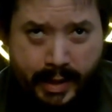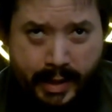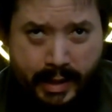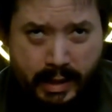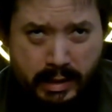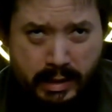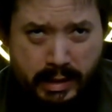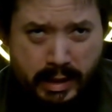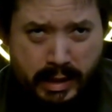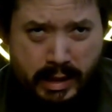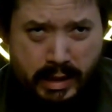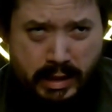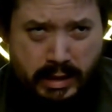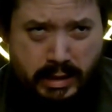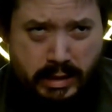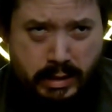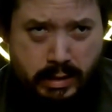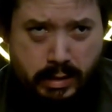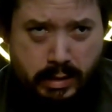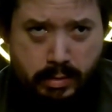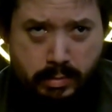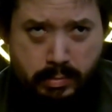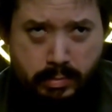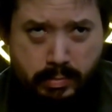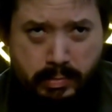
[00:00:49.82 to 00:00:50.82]
in
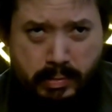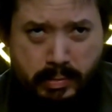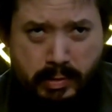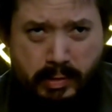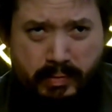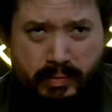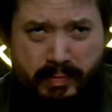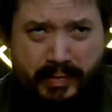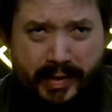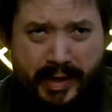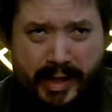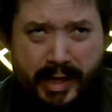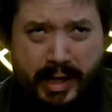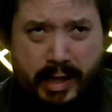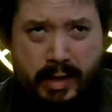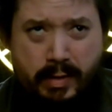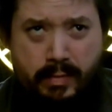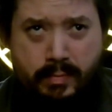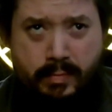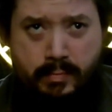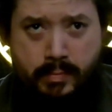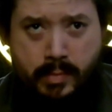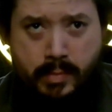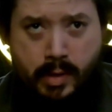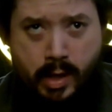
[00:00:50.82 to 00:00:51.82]
this movie.
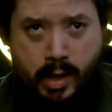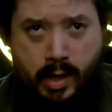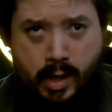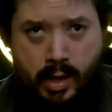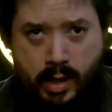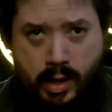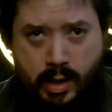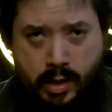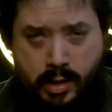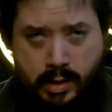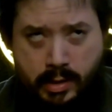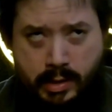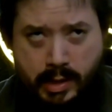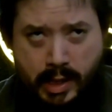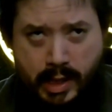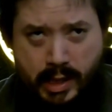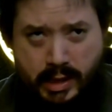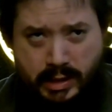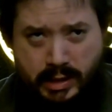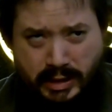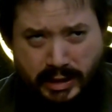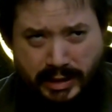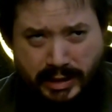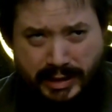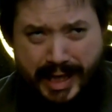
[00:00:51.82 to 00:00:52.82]

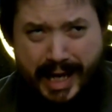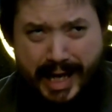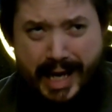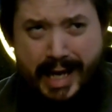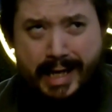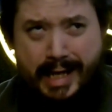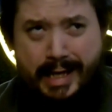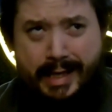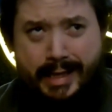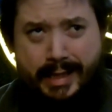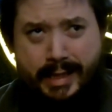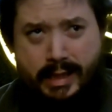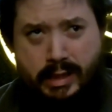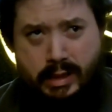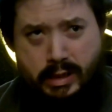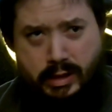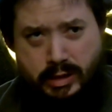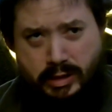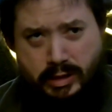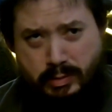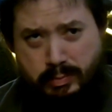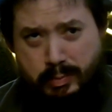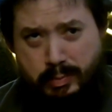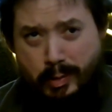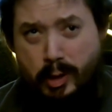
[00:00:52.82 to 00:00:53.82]
It's set in
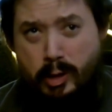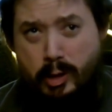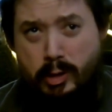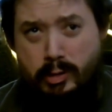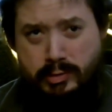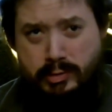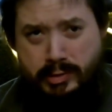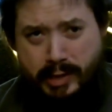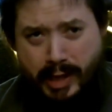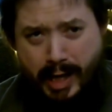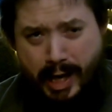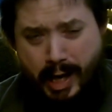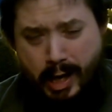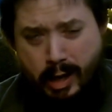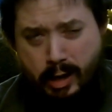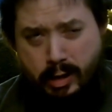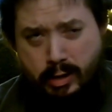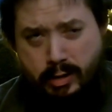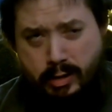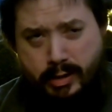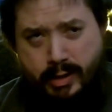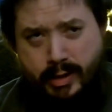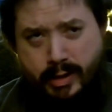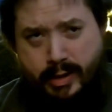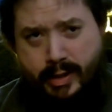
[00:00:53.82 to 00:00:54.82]
a small
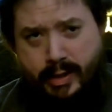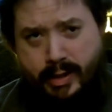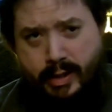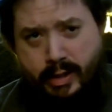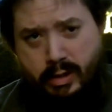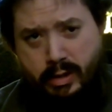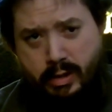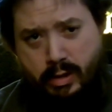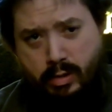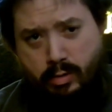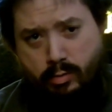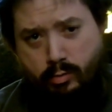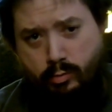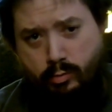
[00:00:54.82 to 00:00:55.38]
town in